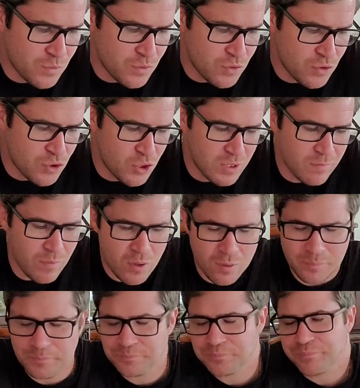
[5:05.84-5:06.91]

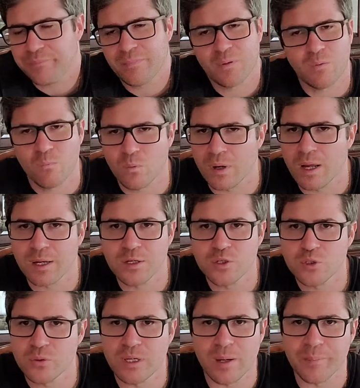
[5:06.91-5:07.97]
Gevo, we're not going to
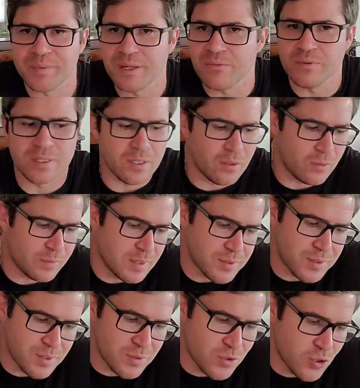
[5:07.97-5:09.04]
do an update video.
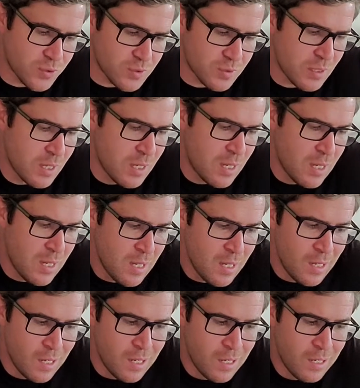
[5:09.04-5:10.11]
This is just
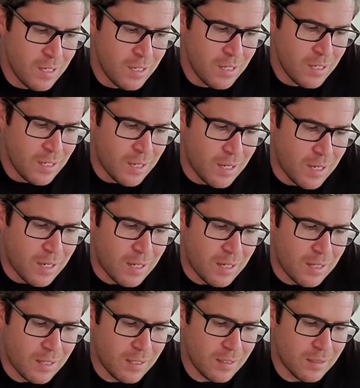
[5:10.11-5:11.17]

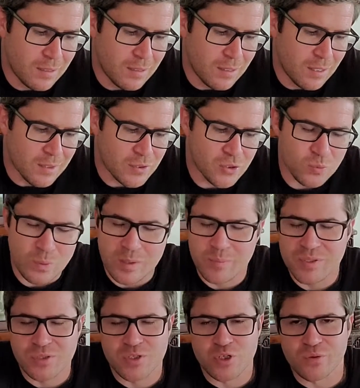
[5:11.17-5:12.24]
a swing
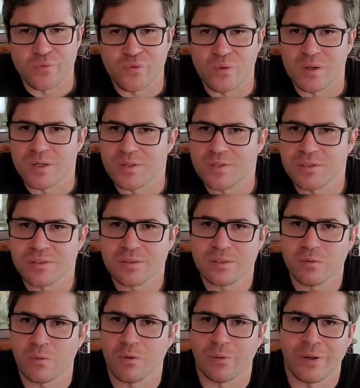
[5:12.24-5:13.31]
position for us.
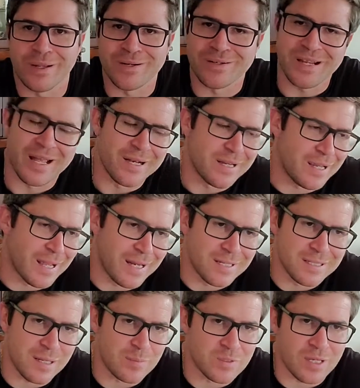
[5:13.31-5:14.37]

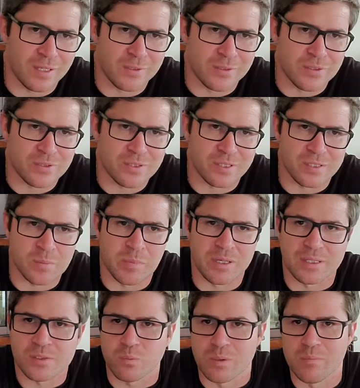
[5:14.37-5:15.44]
Anytime it's under
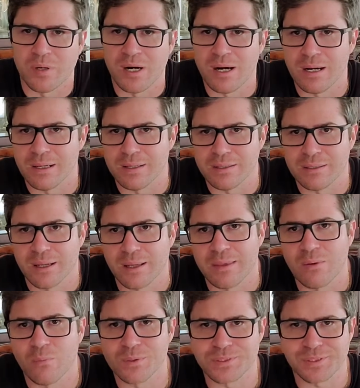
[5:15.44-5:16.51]
$6, we buy, and
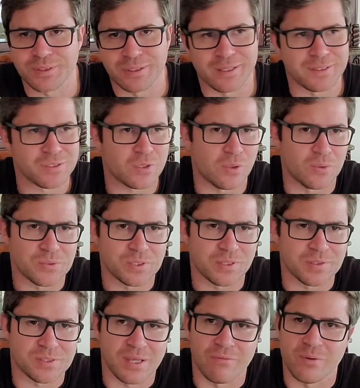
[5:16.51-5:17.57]
then once it gets close to
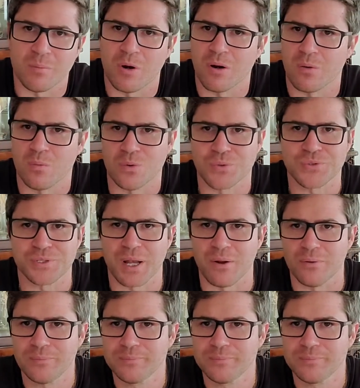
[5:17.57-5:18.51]
the 7 mark, we'll sell.